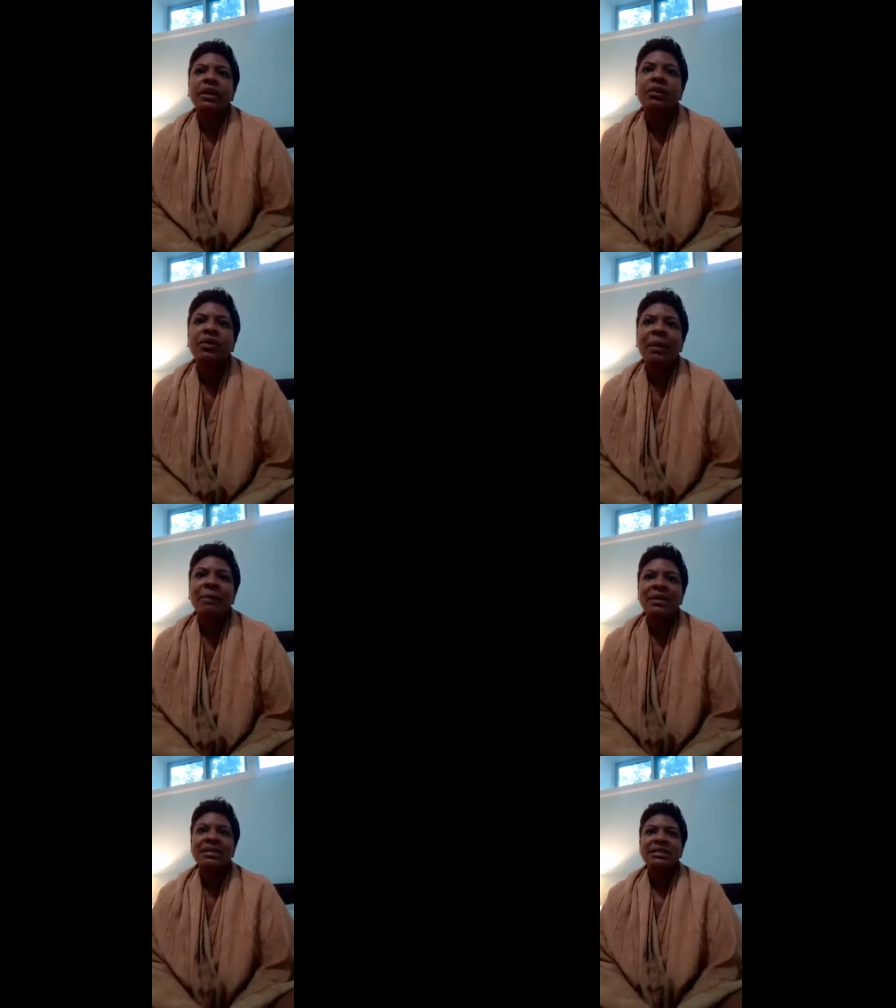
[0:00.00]
with my
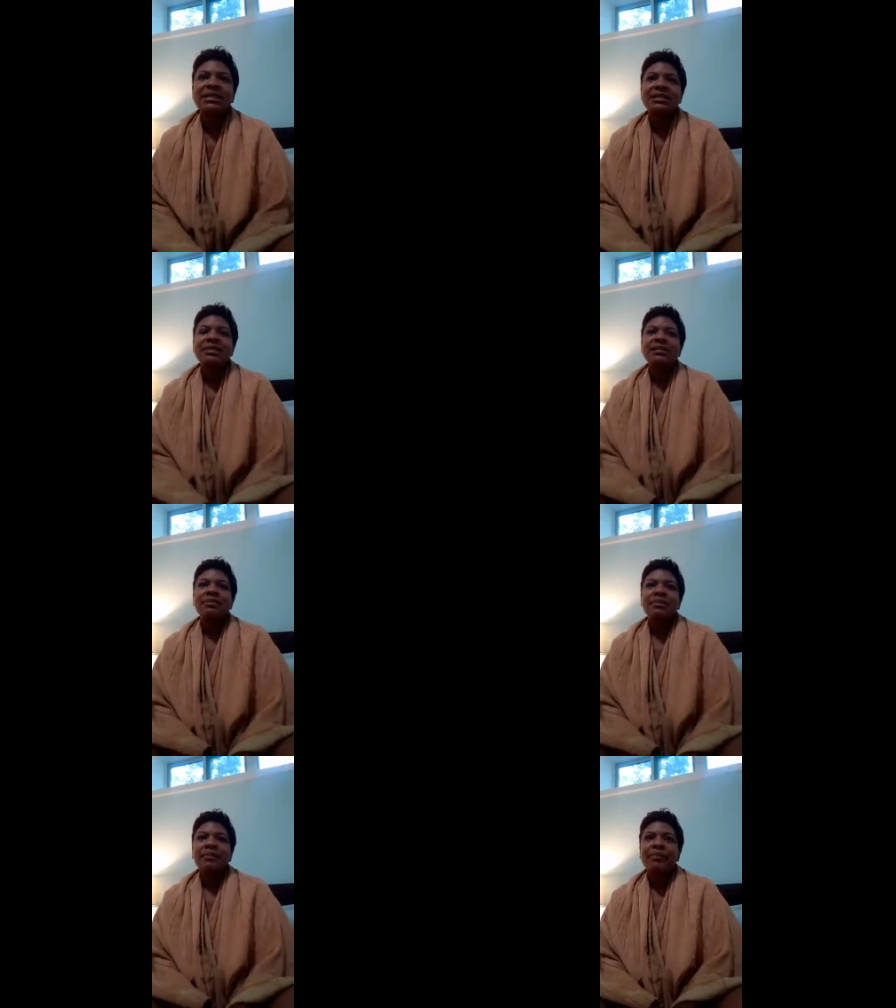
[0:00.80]
business,
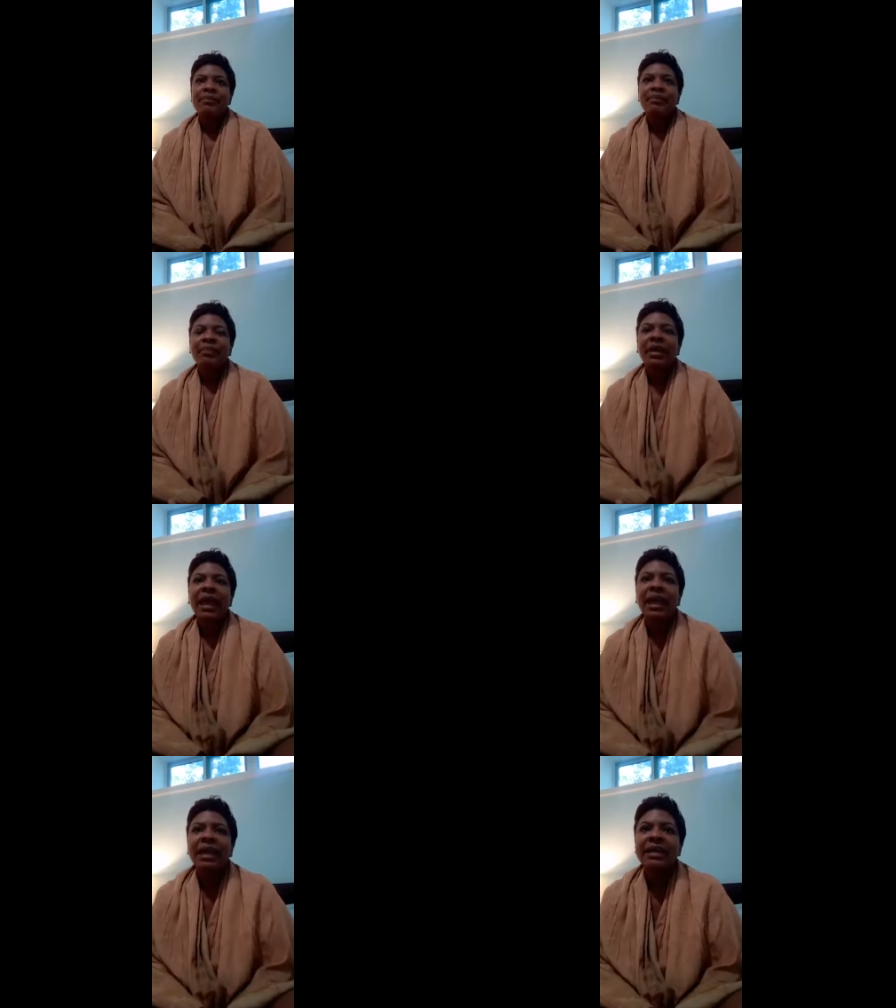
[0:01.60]

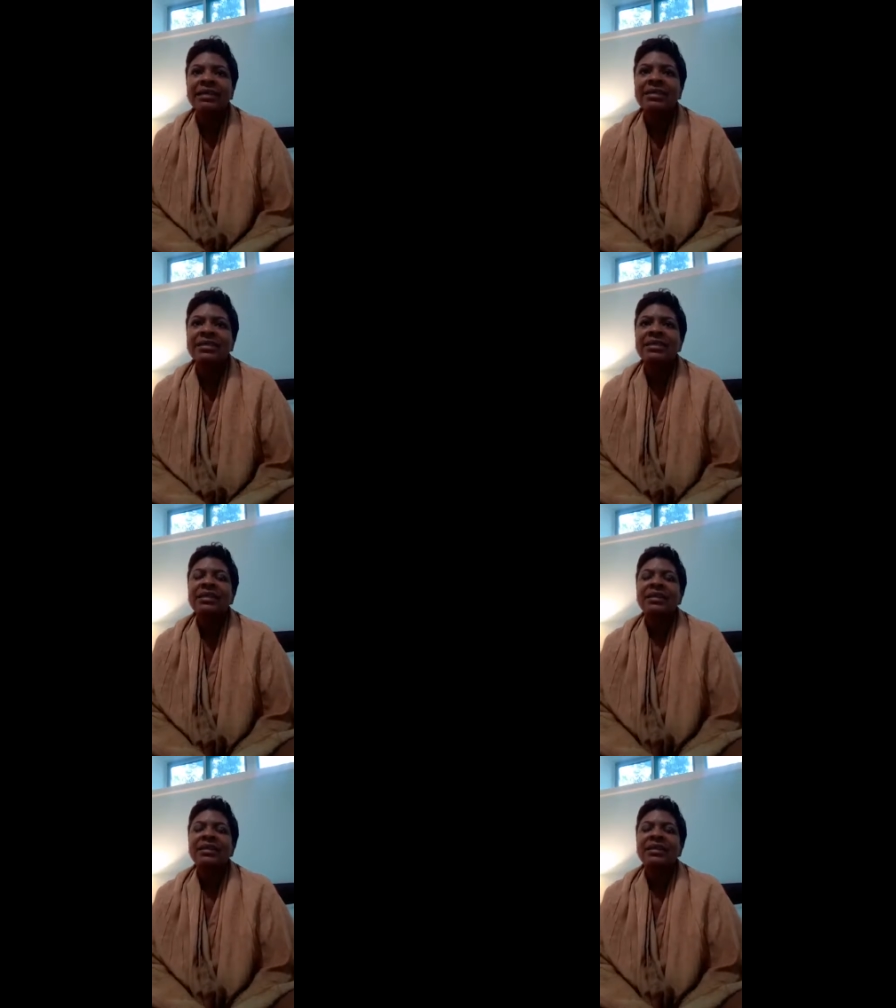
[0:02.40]
and